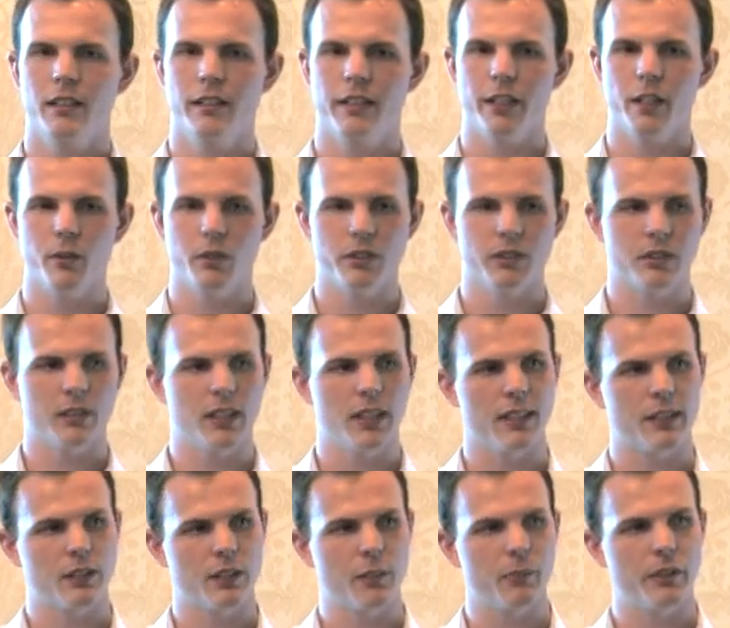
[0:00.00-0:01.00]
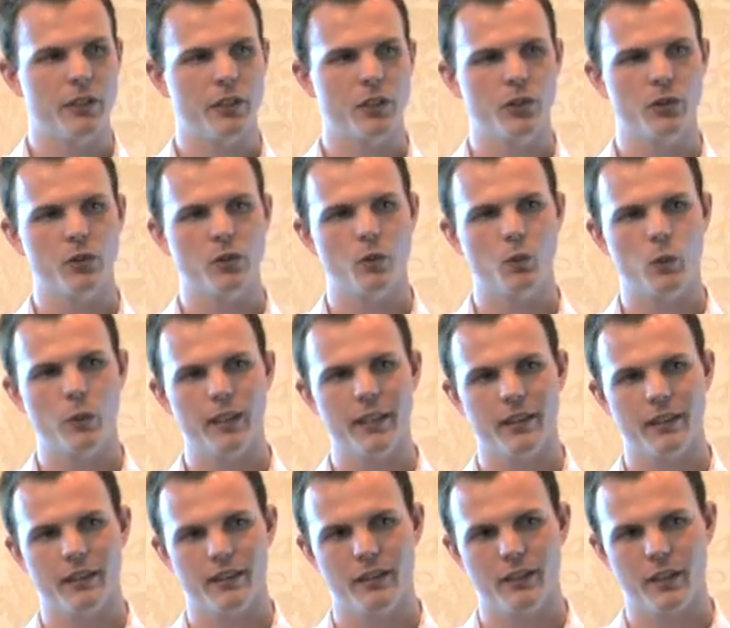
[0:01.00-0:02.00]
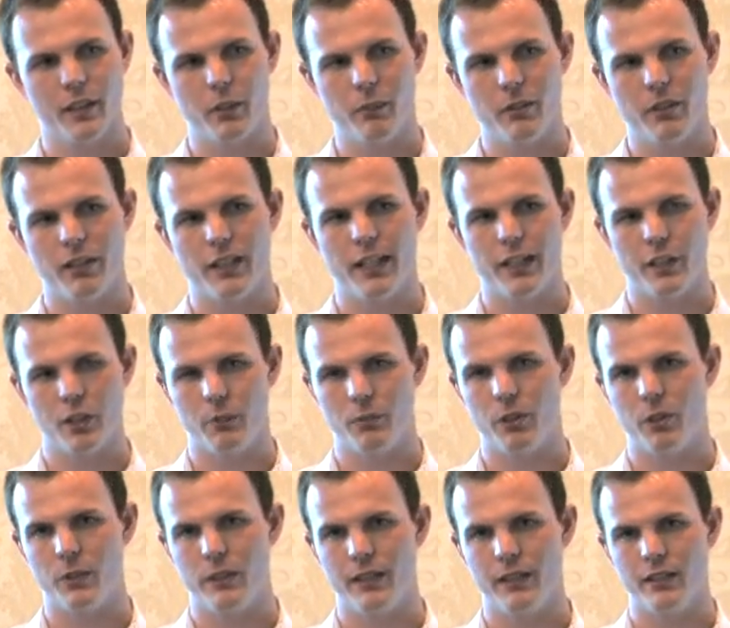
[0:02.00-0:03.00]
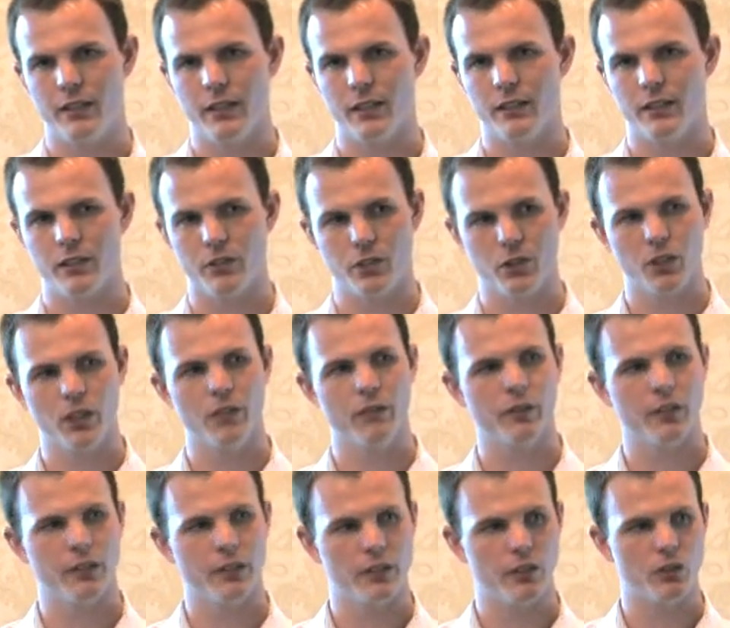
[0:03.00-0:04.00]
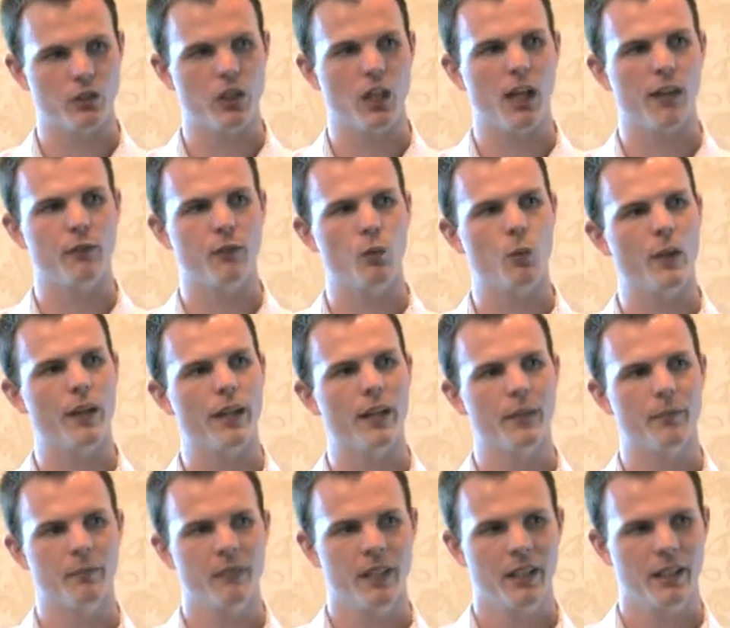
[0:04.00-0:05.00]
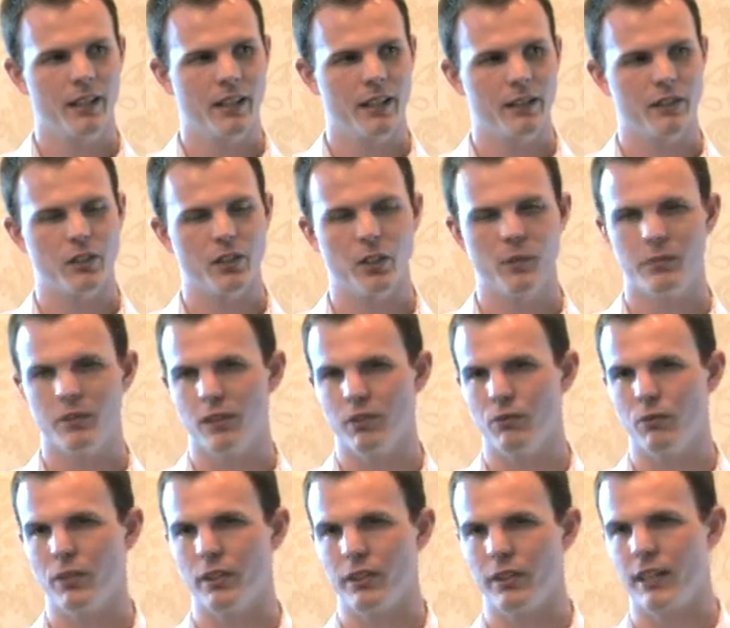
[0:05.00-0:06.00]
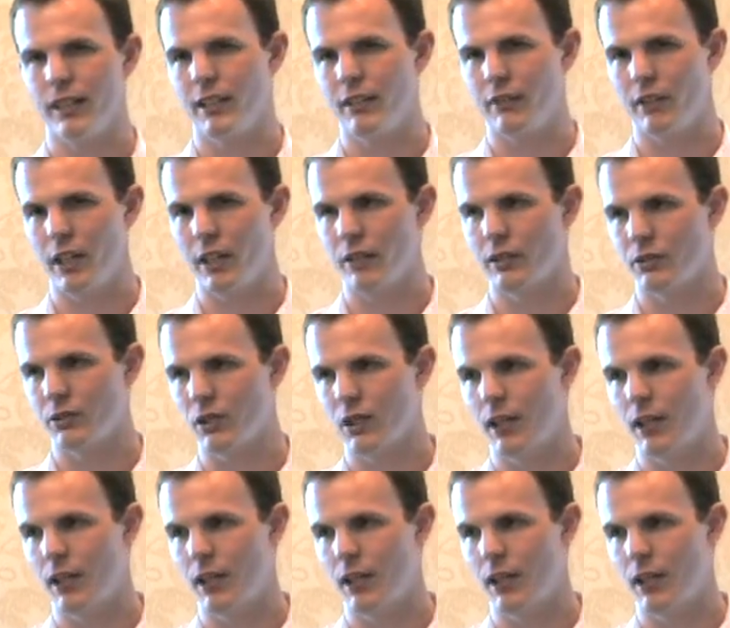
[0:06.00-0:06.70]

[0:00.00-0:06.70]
There was some issues with the communication between the server and the software in terms of what their antivirus